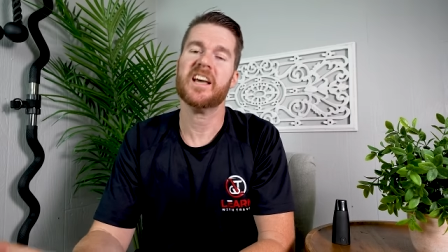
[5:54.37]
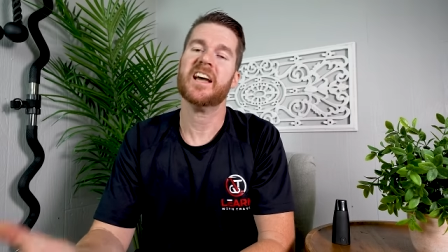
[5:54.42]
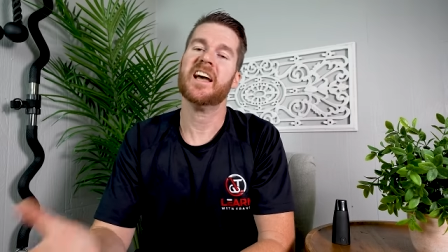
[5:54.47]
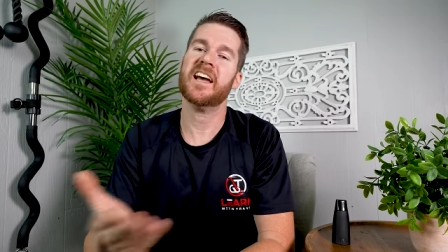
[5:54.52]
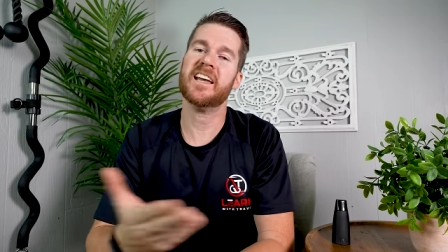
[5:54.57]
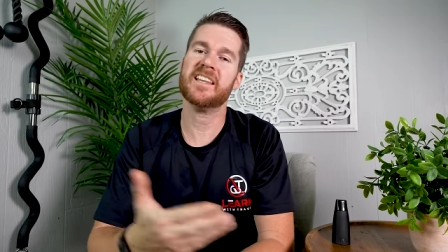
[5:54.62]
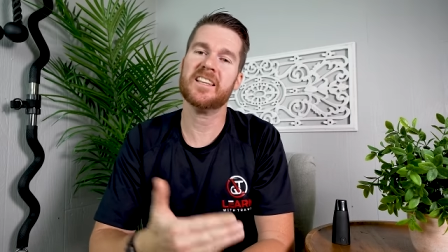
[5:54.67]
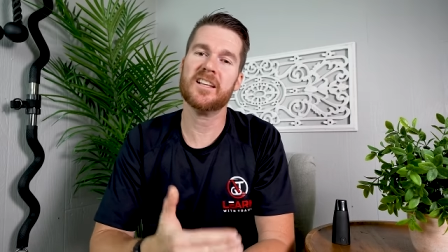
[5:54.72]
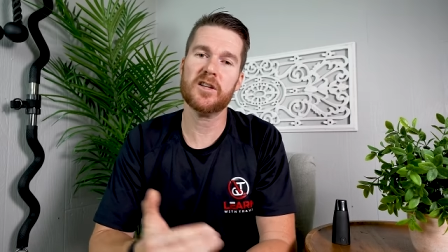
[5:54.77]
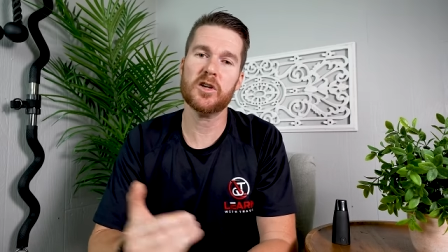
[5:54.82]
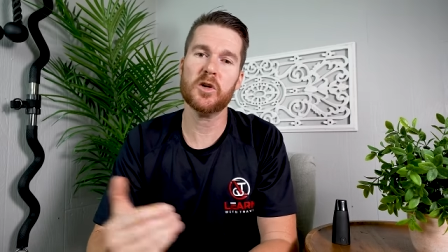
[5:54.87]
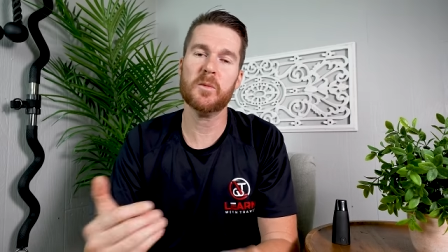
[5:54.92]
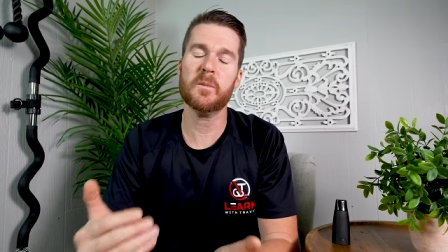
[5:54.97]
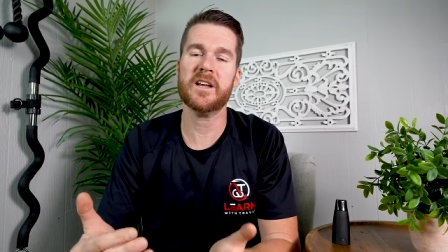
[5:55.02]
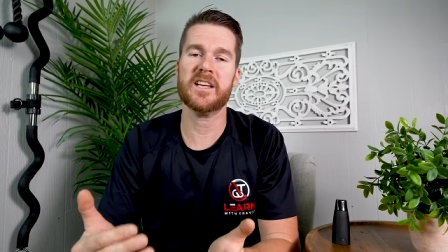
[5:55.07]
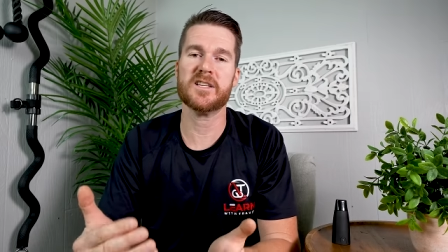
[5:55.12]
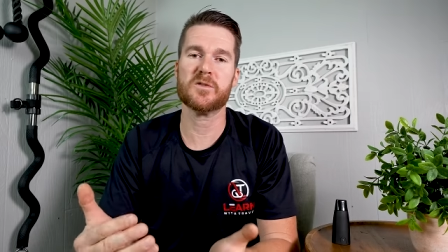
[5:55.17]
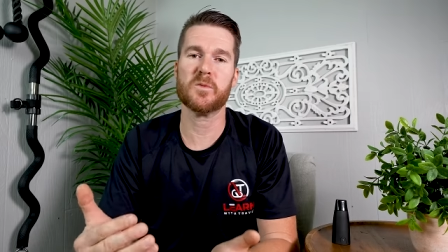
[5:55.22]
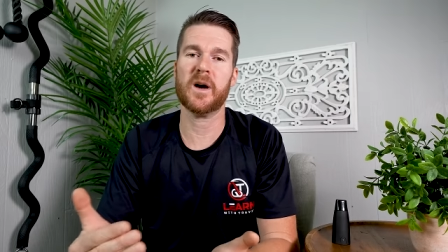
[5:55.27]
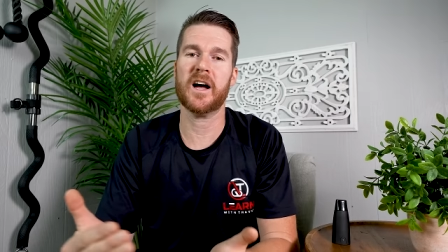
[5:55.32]
and the Lumen
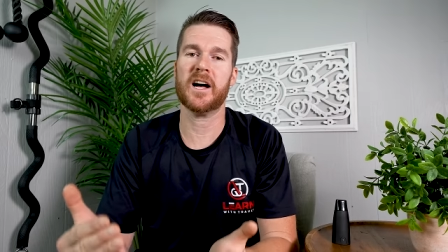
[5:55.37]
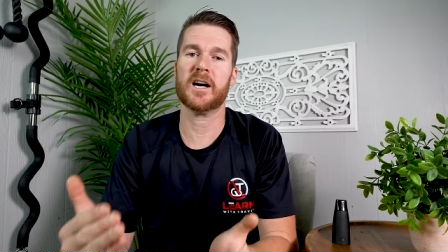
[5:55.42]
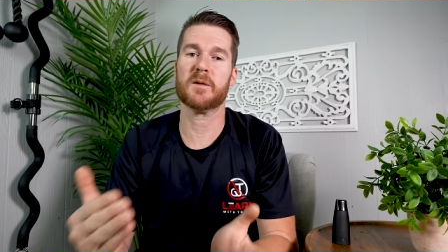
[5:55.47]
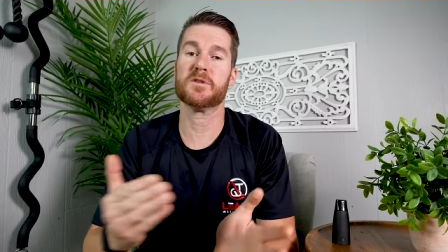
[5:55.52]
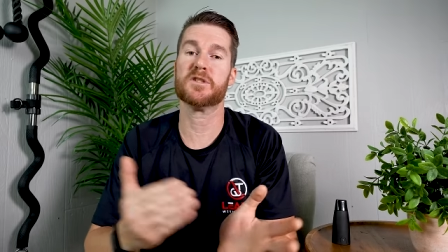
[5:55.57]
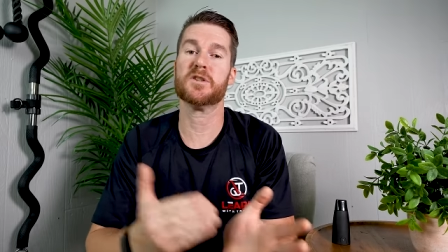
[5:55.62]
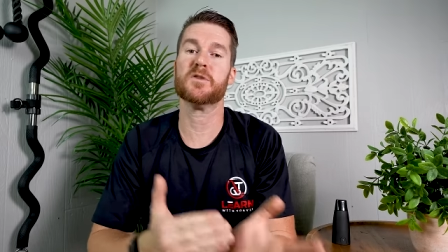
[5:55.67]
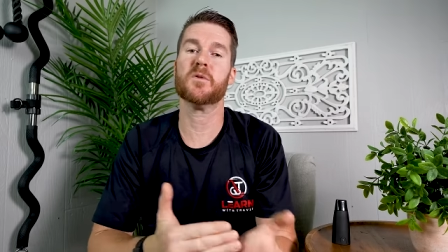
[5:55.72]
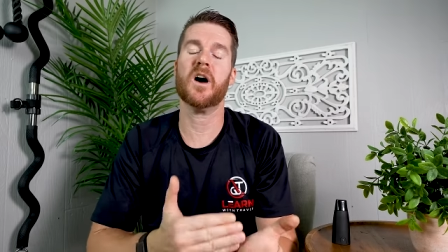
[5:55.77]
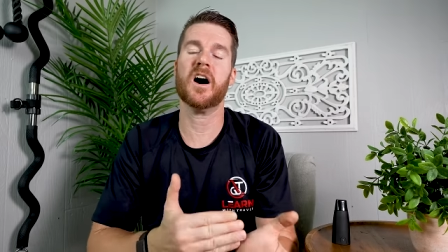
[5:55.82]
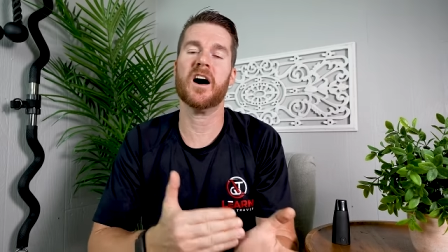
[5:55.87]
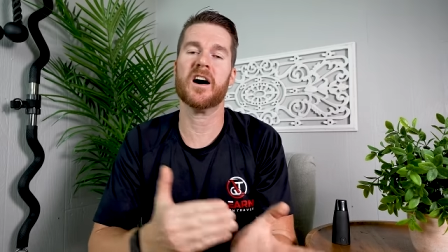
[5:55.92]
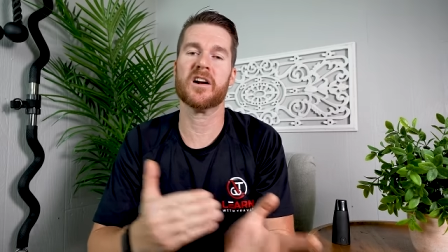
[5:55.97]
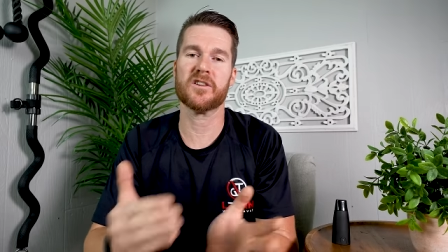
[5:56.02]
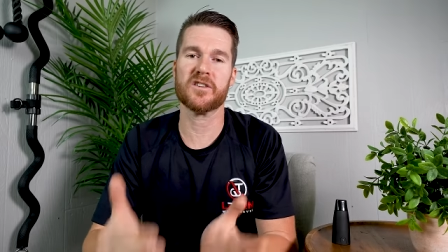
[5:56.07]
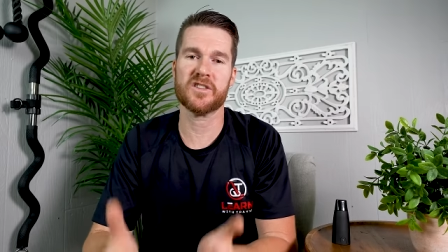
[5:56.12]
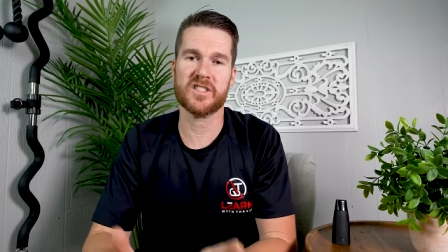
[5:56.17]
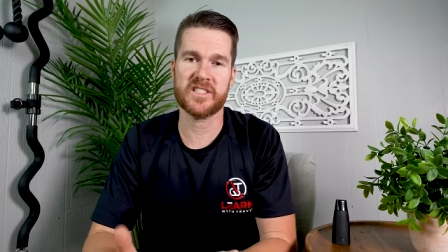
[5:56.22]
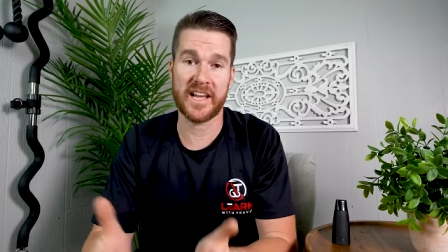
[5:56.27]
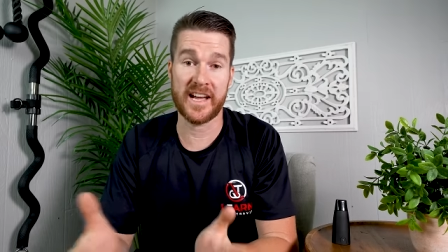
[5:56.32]
is what helps you
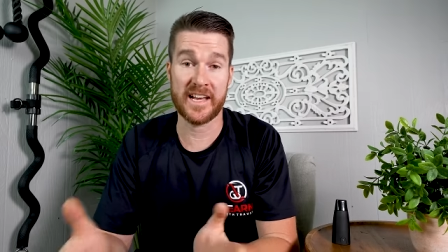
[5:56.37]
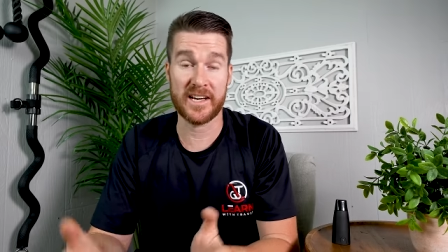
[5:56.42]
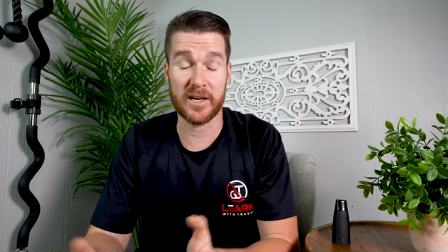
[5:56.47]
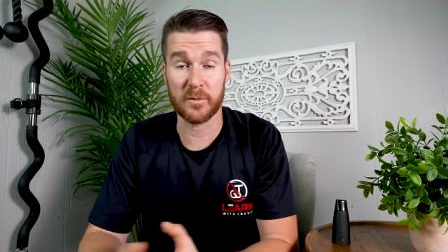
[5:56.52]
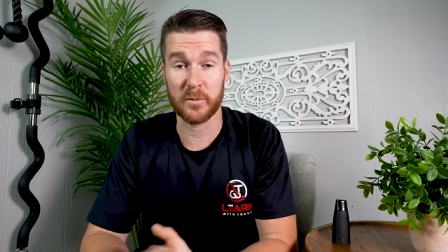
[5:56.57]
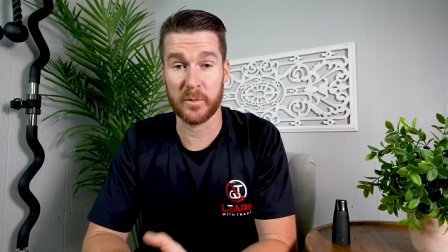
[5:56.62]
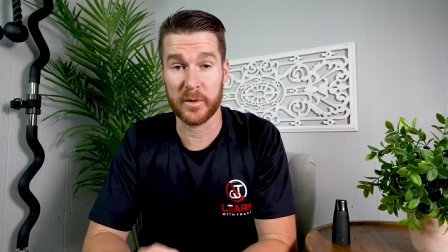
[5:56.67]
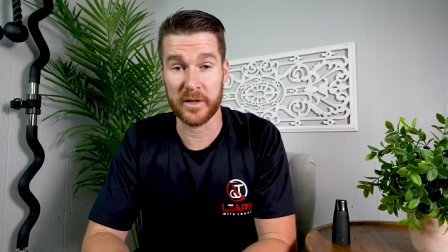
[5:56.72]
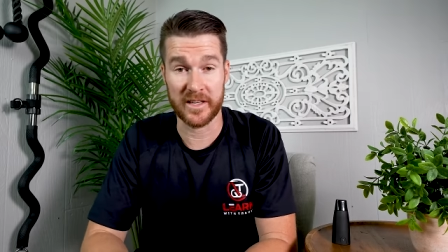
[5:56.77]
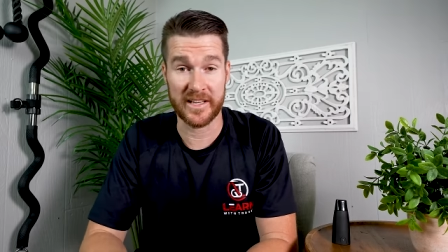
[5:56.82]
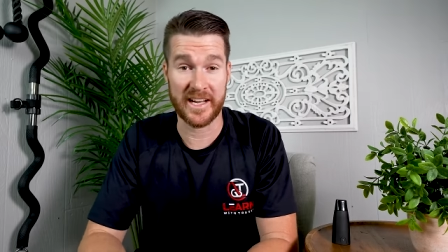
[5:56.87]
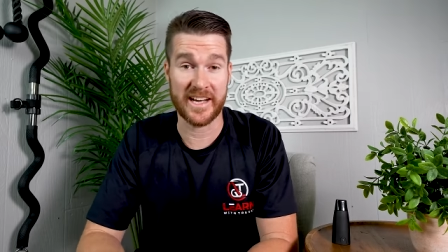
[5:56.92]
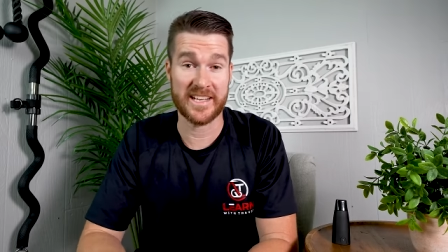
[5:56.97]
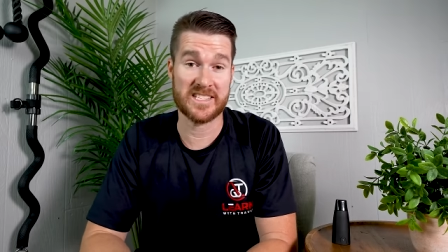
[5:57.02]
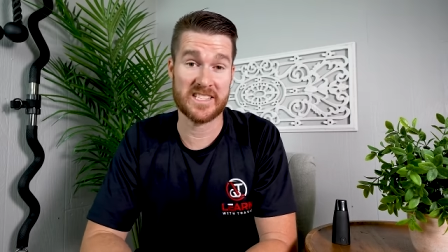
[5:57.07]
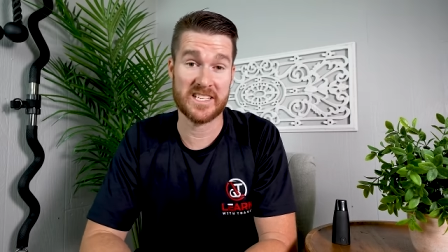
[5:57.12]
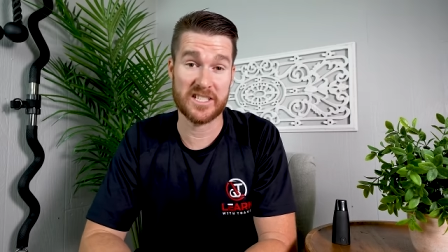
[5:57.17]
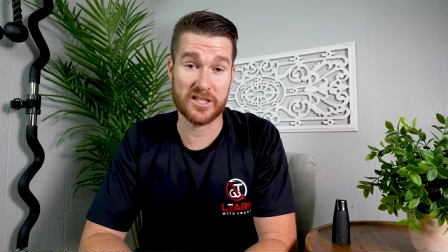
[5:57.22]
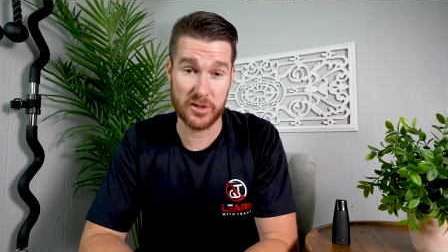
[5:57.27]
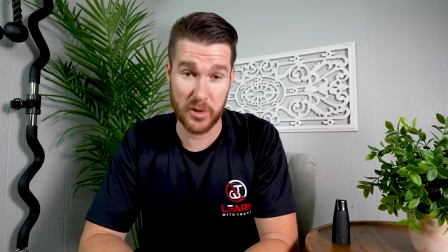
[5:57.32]
understand and realize
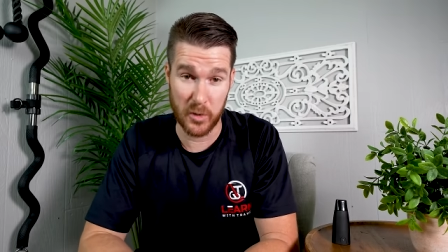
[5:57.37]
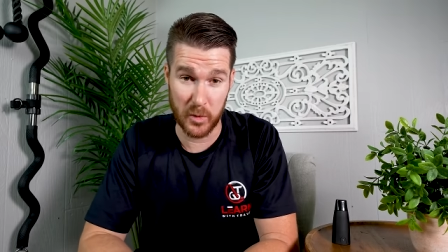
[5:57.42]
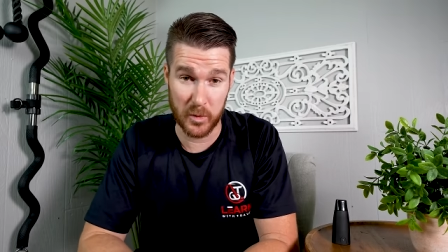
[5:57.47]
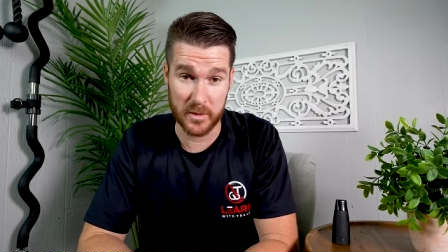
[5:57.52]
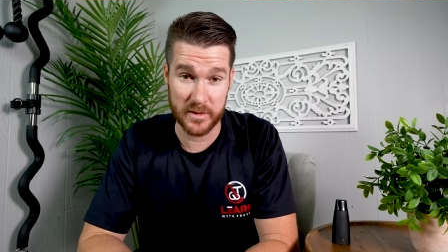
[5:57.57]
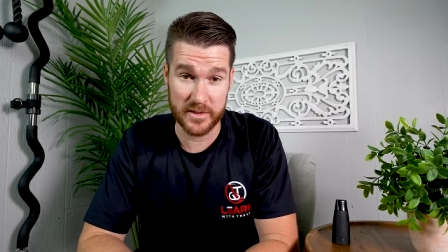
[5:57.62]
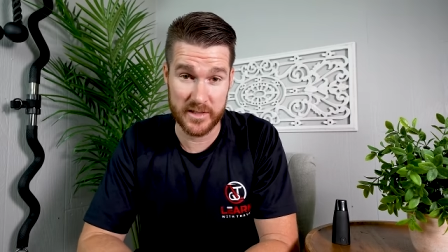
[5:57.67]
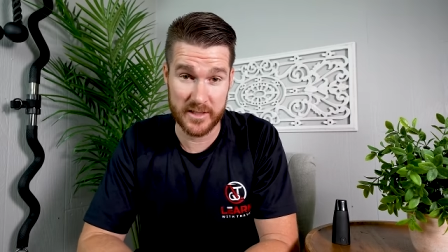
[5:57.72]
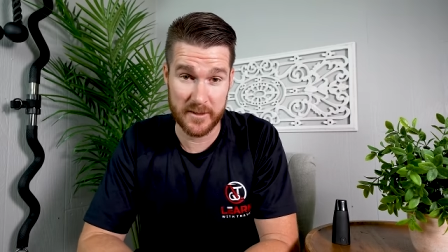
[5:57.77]
these goals.